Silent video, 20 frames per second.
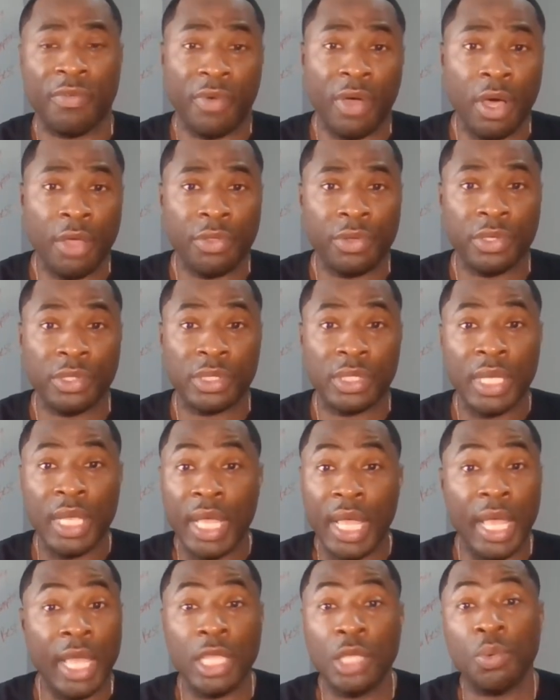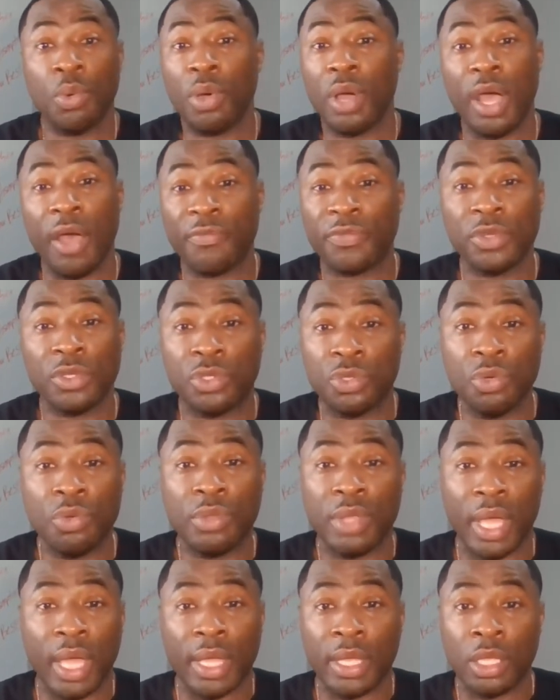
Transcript: others, and you won't have to do that.